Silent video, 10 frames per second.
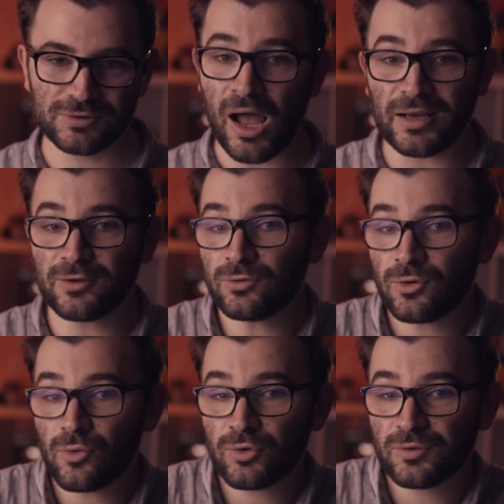I don't
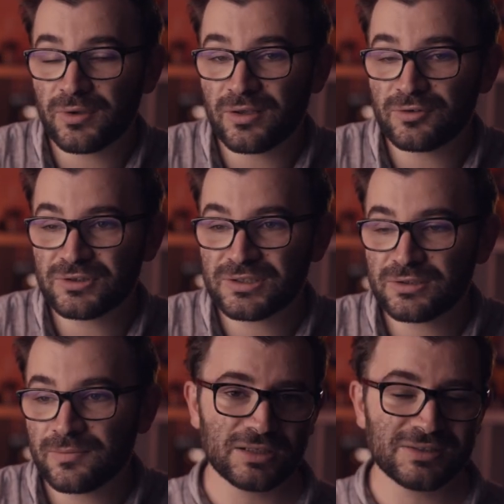know who'd be
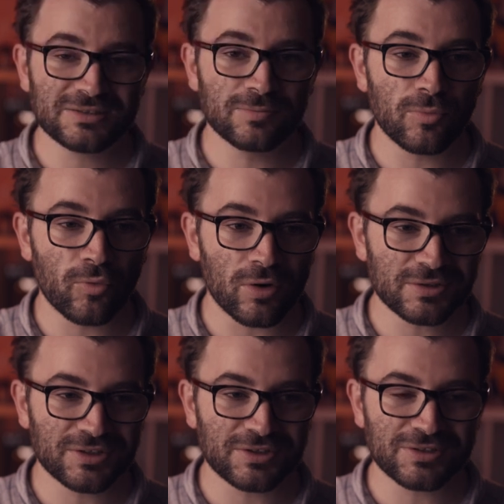interested. It is
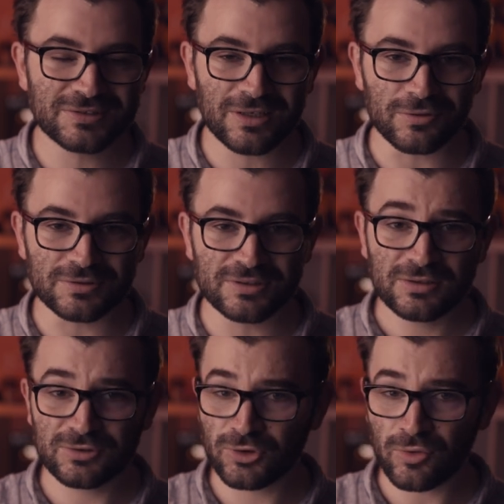worse than it sounds.
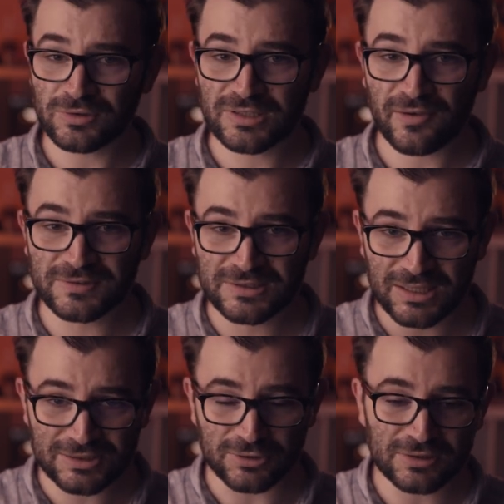The drones have
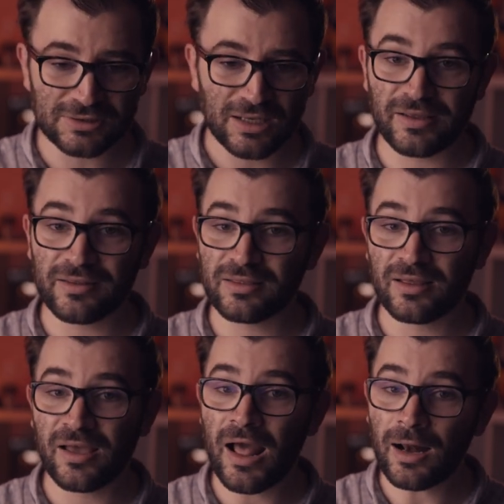sensors that
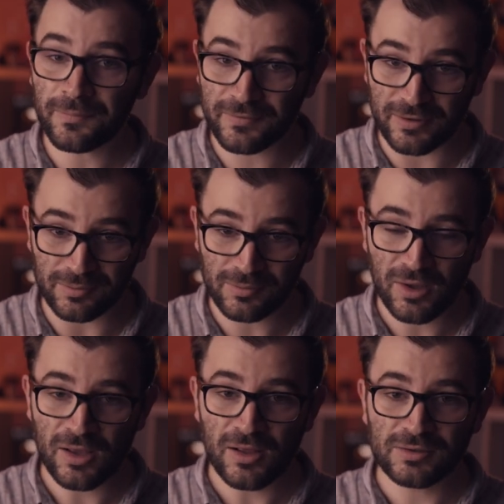help them
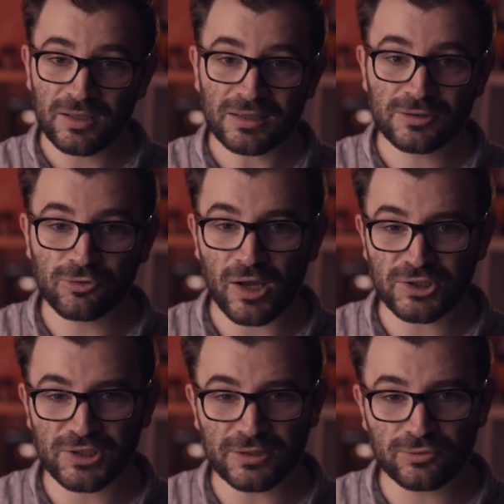not
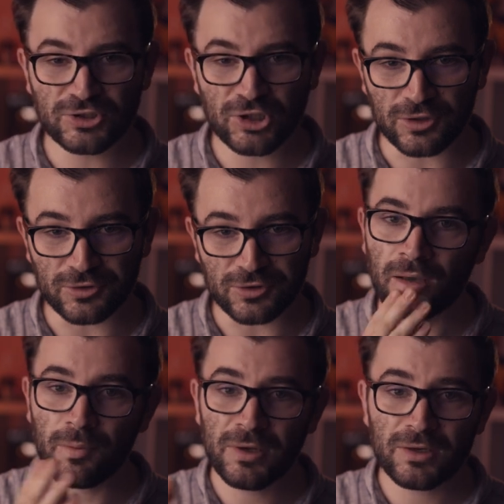crash into each other.
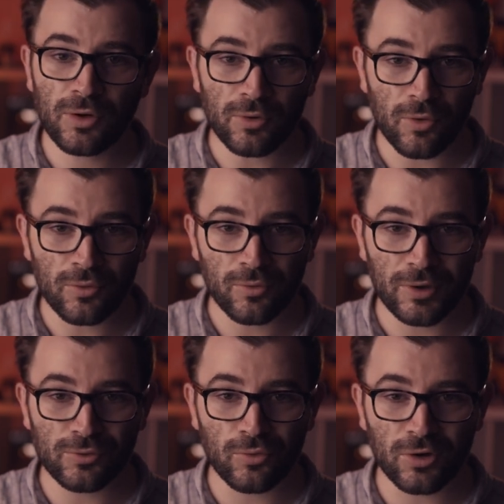A big no-no
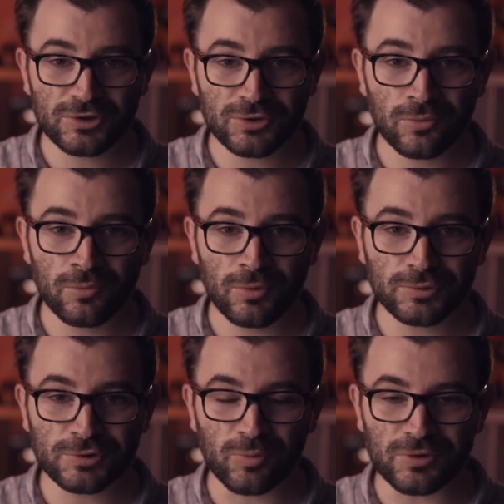when you watch
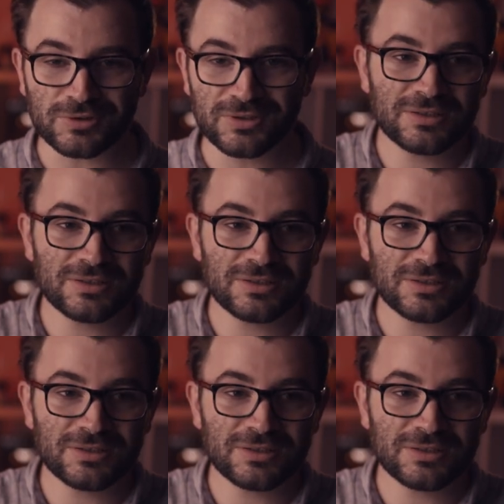motorsports.